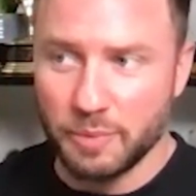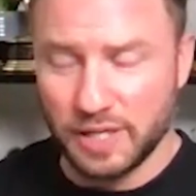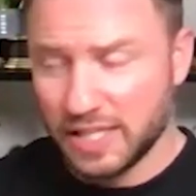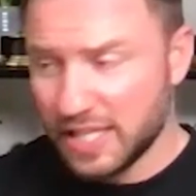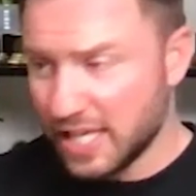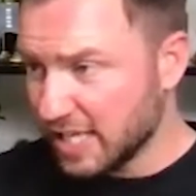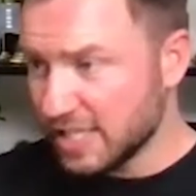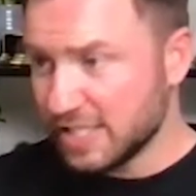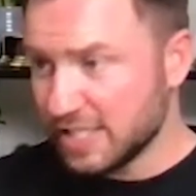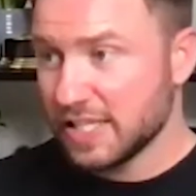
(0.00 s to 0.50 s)
And
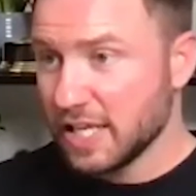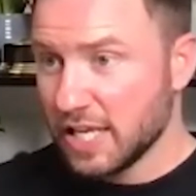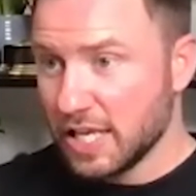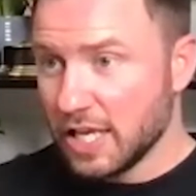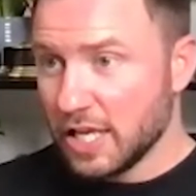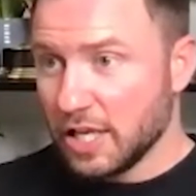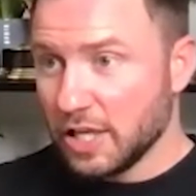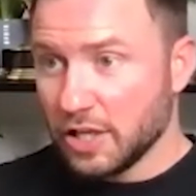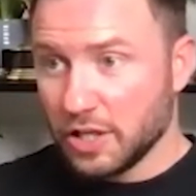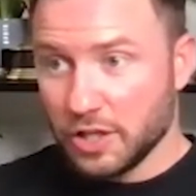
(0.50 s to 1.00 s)
that is,
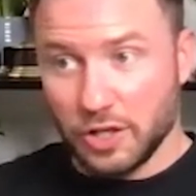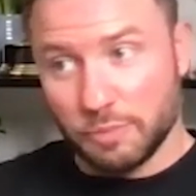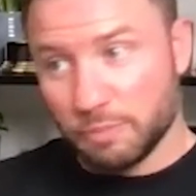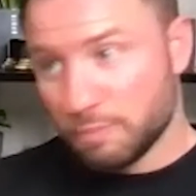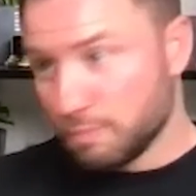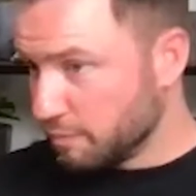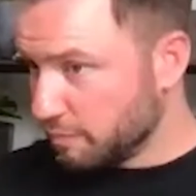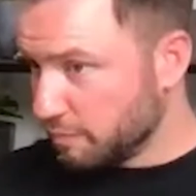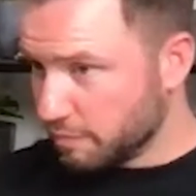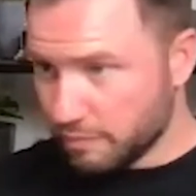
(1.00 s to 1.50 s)
you know,
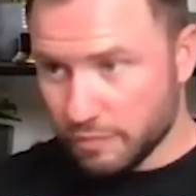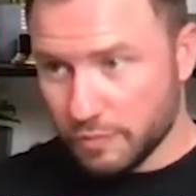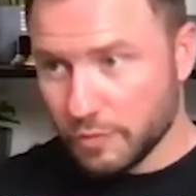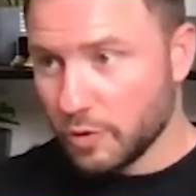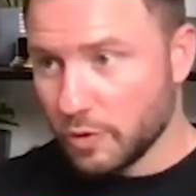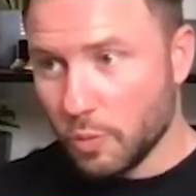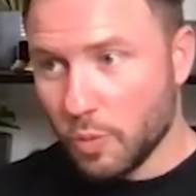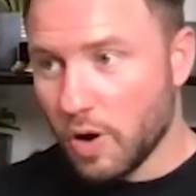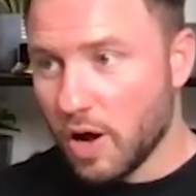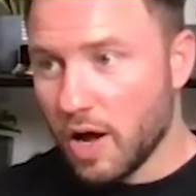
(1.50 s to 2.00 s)
the
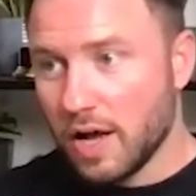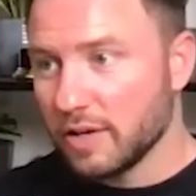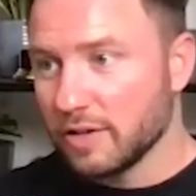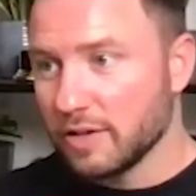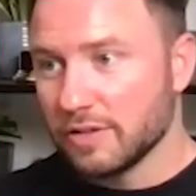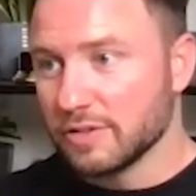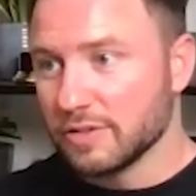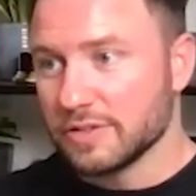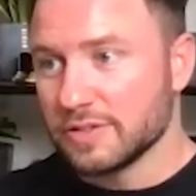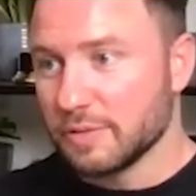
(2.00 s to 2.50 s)

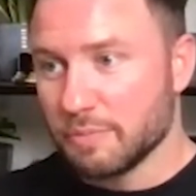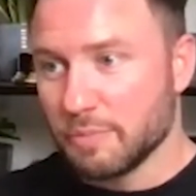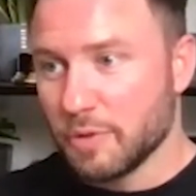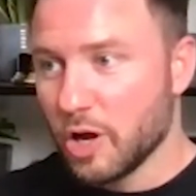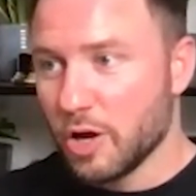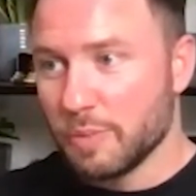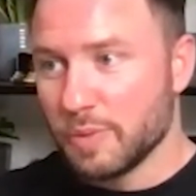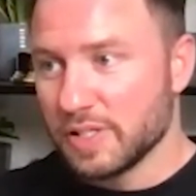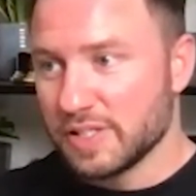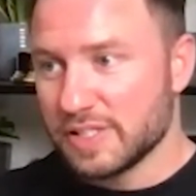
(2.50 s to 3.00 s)
wild
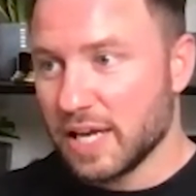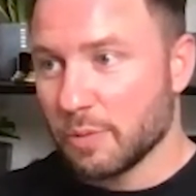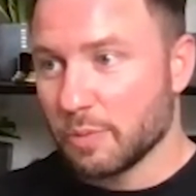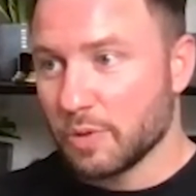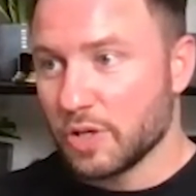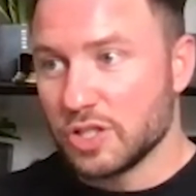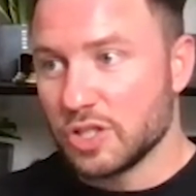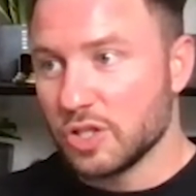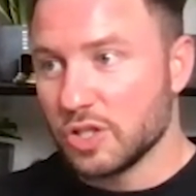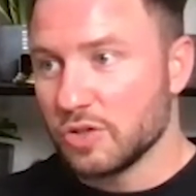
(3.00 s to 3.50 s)
moments that we
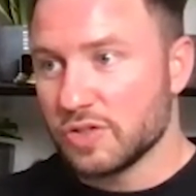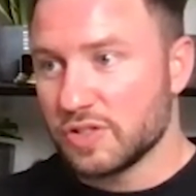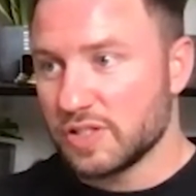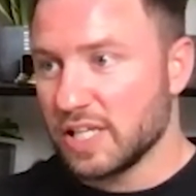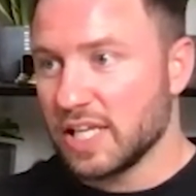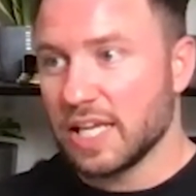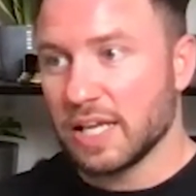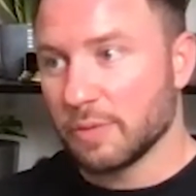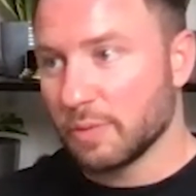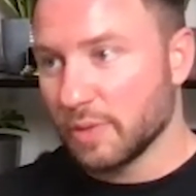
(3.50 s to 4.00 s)
do
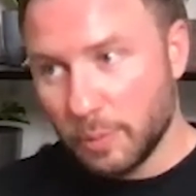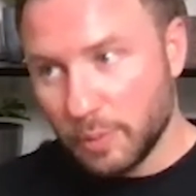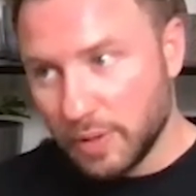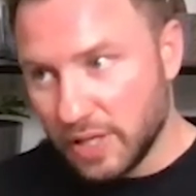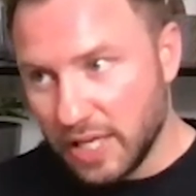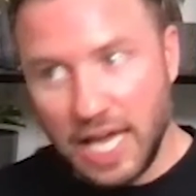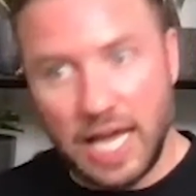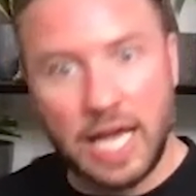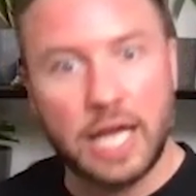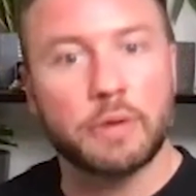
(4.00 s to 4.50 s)
see and that we
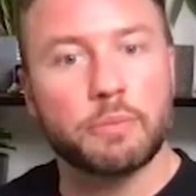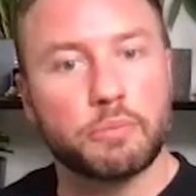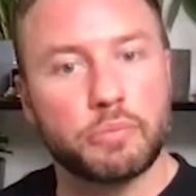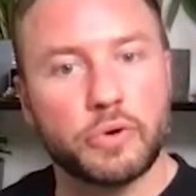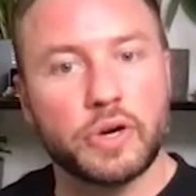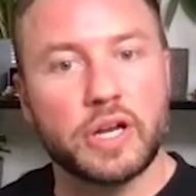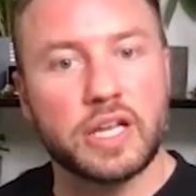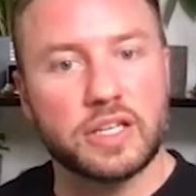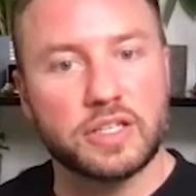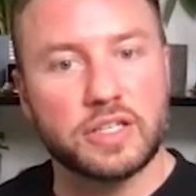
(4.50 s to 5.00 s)
can
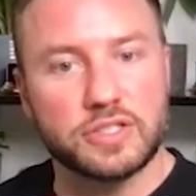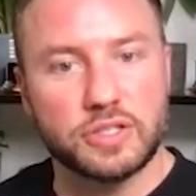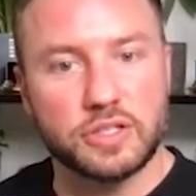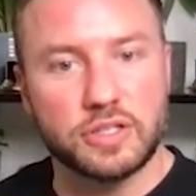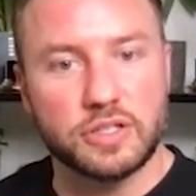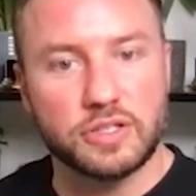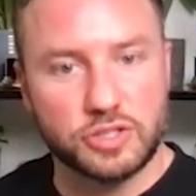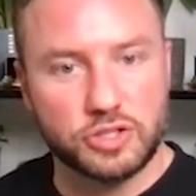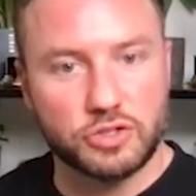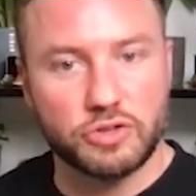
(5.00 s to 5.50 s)
bring
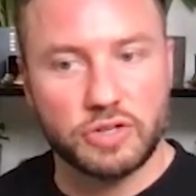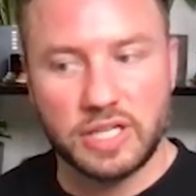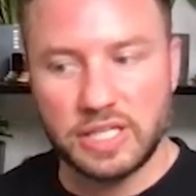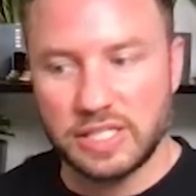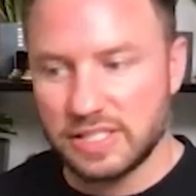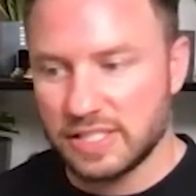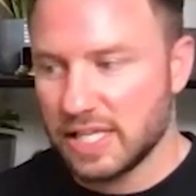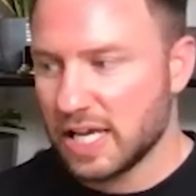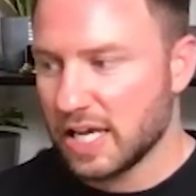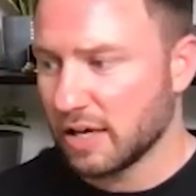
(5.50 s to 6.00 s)
to
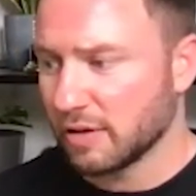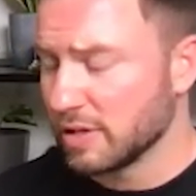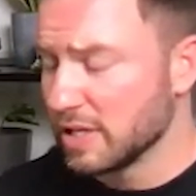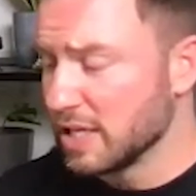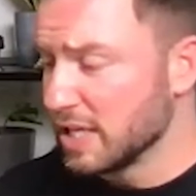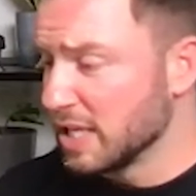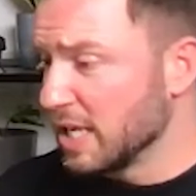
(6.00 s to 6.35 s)
screens now.